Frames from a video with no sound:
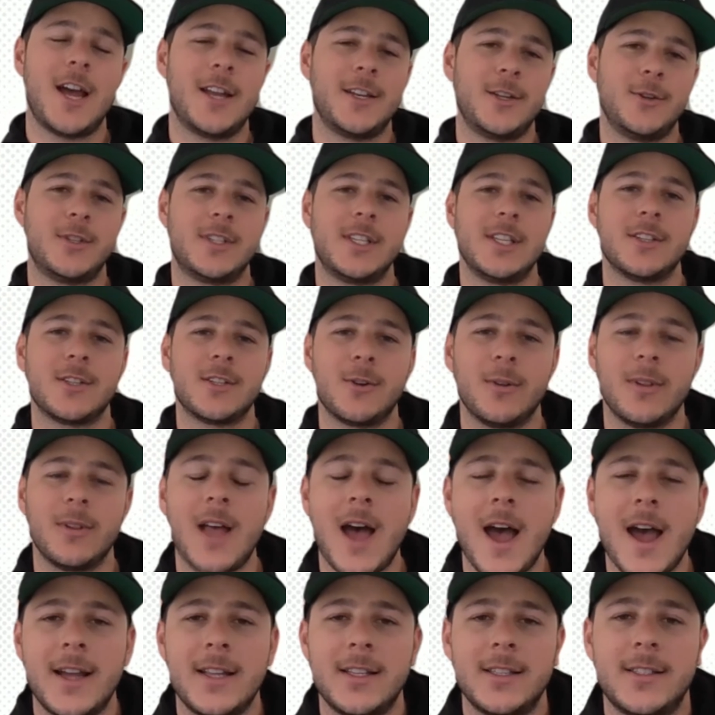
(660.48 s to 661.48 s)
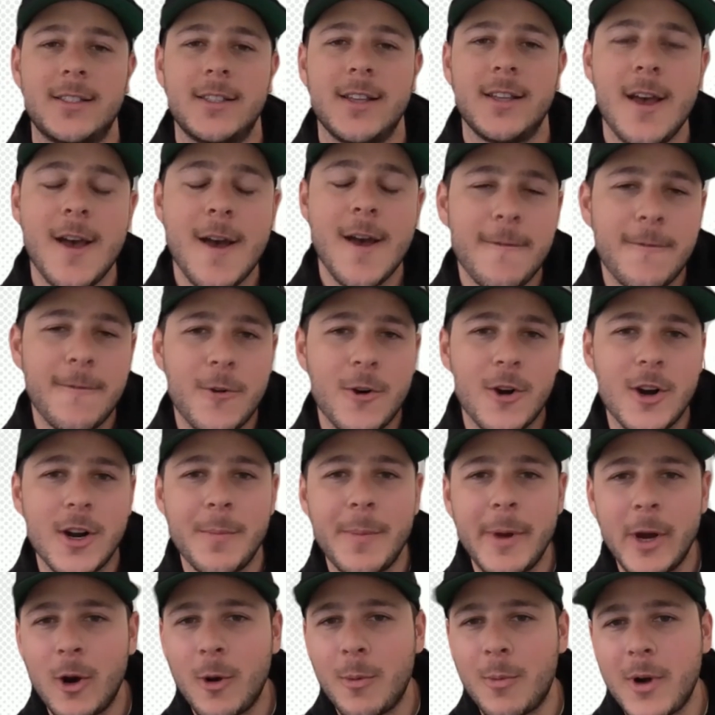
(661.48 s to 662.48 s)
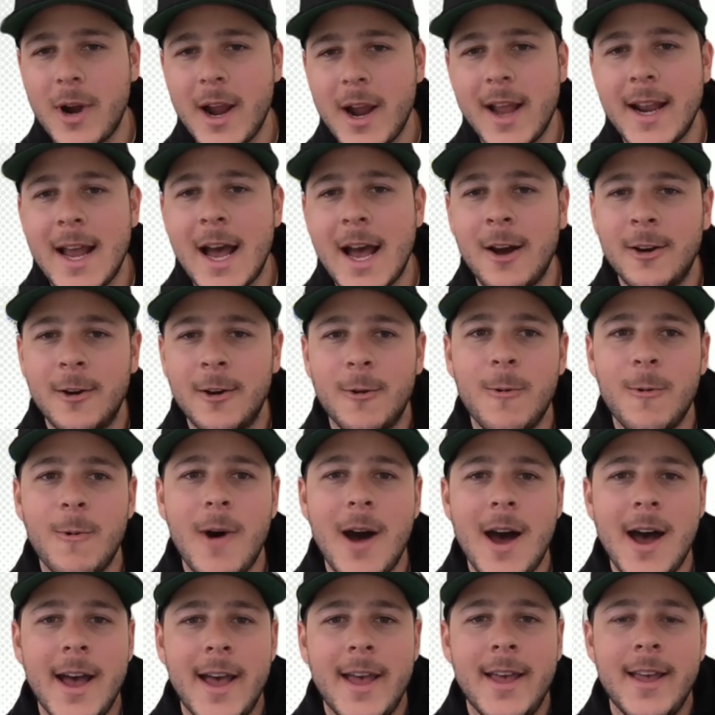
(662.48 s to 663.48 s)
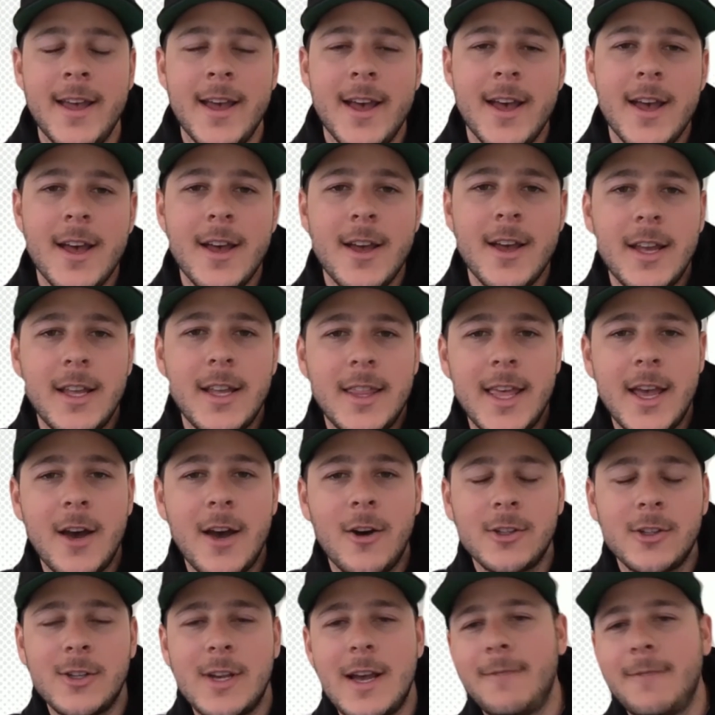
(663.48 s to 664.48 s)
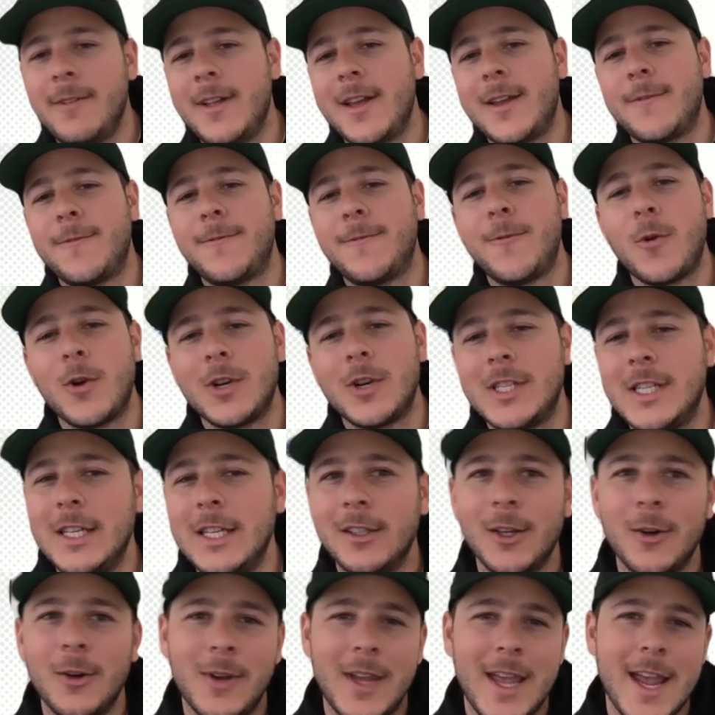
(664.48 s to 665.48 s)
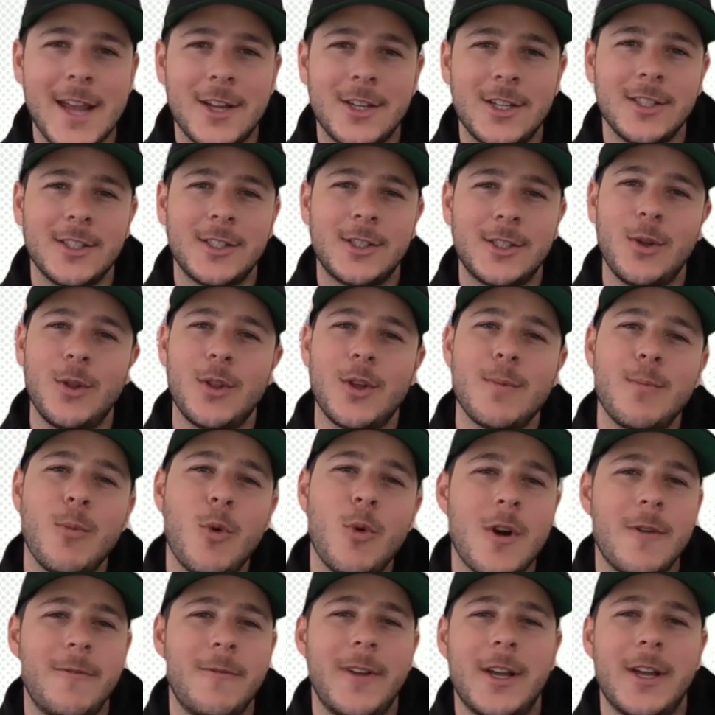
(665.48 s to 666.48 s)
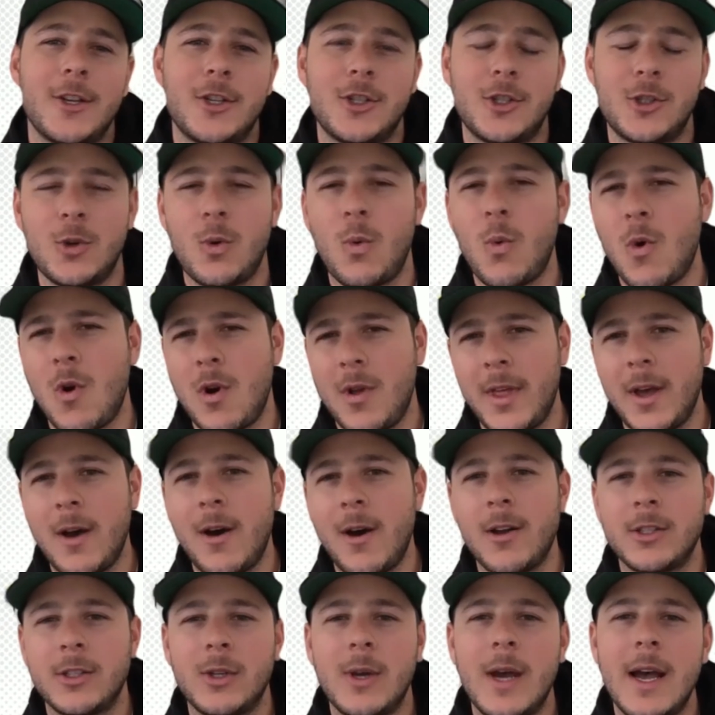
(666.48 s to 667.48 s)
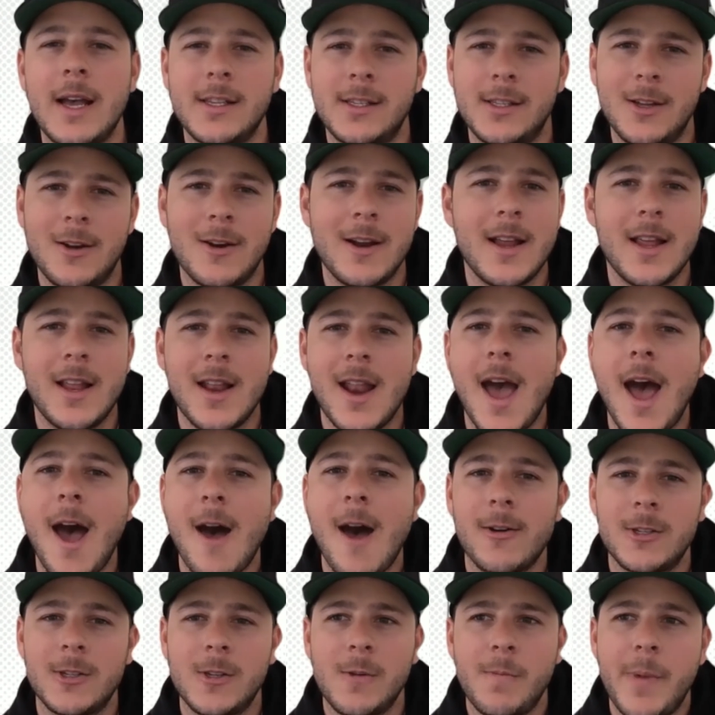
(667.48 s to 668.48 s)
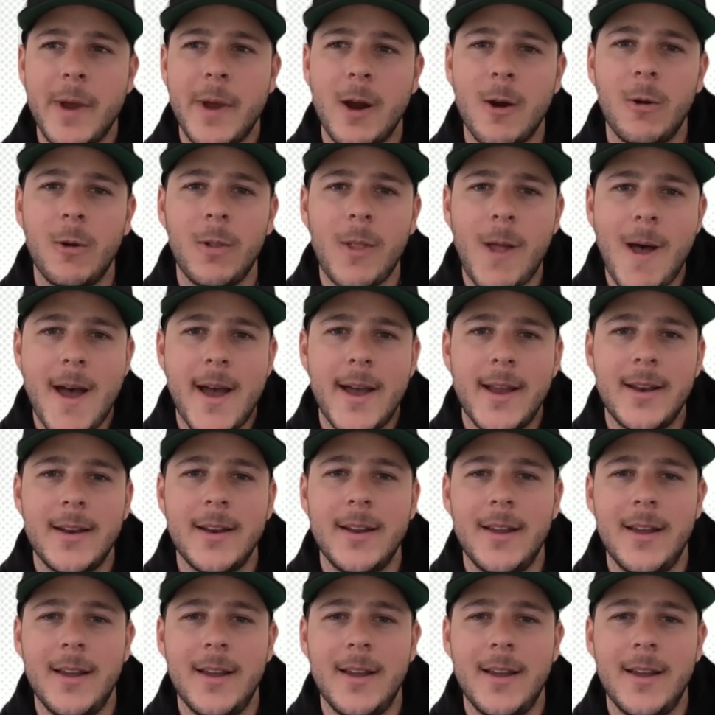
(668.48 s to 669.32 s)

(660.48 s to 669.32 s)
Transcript: do seasonal lines for an apparel brand out in Hawaii. They also have like 14 locations, so they're more of like a store that also has their in-house apparel line.